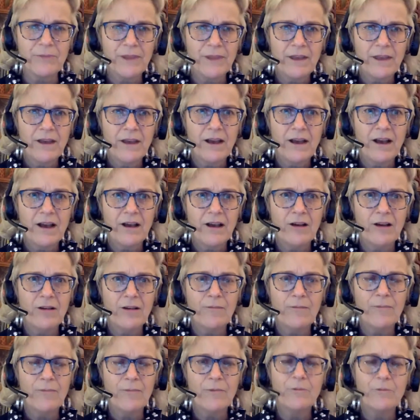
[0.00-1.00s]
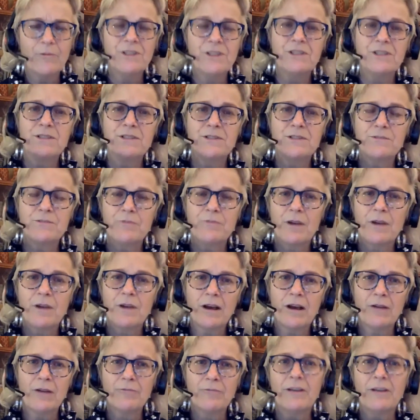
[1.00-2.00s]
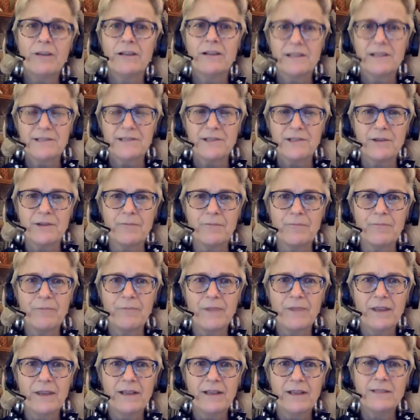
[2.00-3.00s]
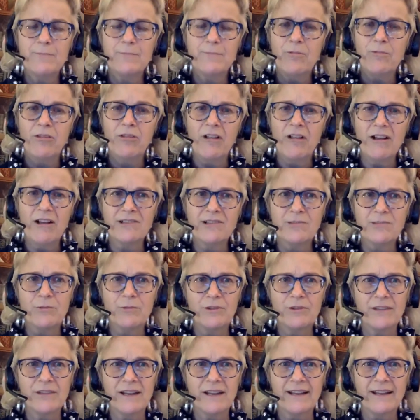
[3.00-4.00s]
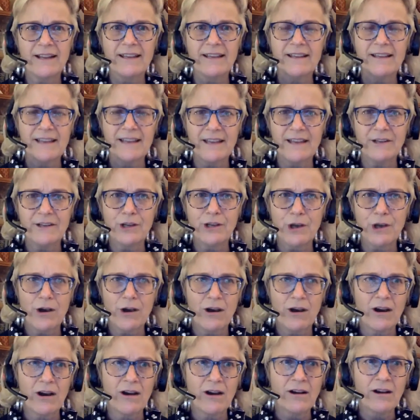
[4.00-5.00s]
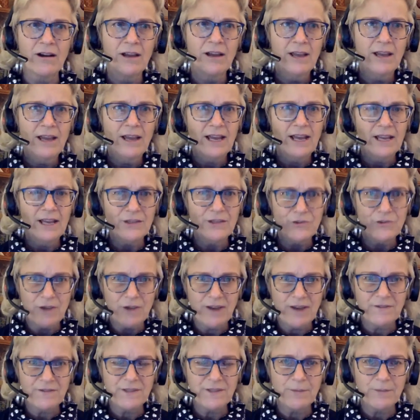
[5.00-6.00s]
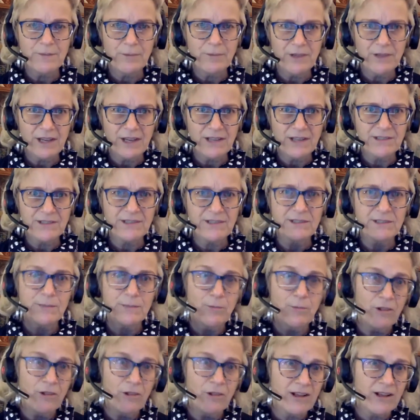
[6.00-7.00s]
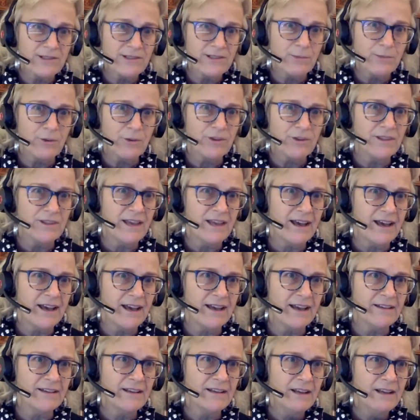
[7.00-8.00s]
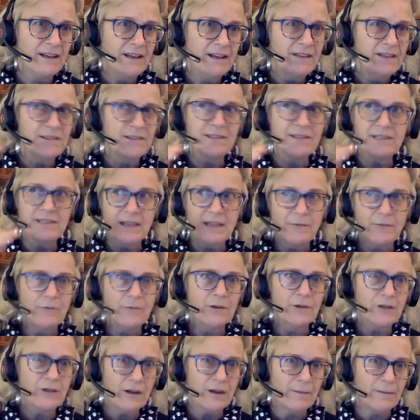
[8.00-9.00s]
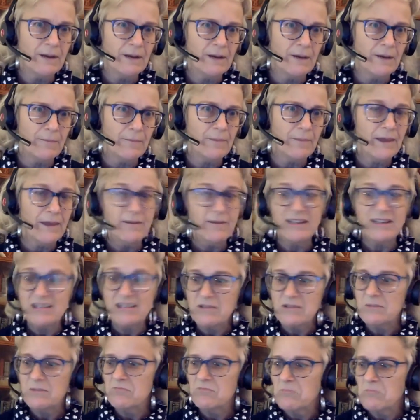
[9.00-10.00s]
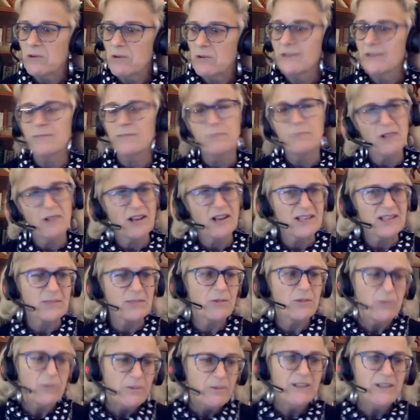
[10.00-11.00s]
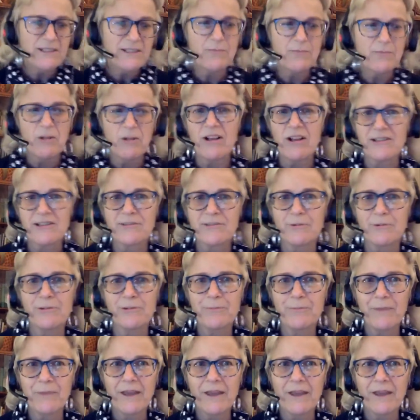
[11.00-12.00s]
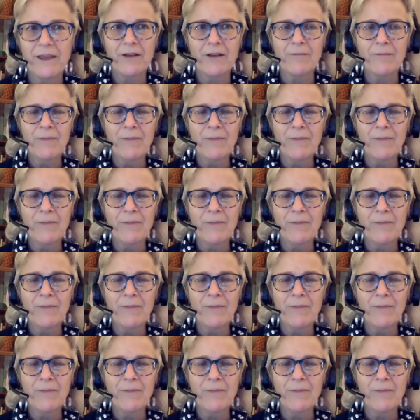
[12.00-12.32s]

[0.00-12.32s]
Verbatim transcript: um, which is uh, realism. It's plausible that I can get in a car and drive someplace. It's plausible that the sun will come up. I mean, it's more than plausible, but it's plausible. Um,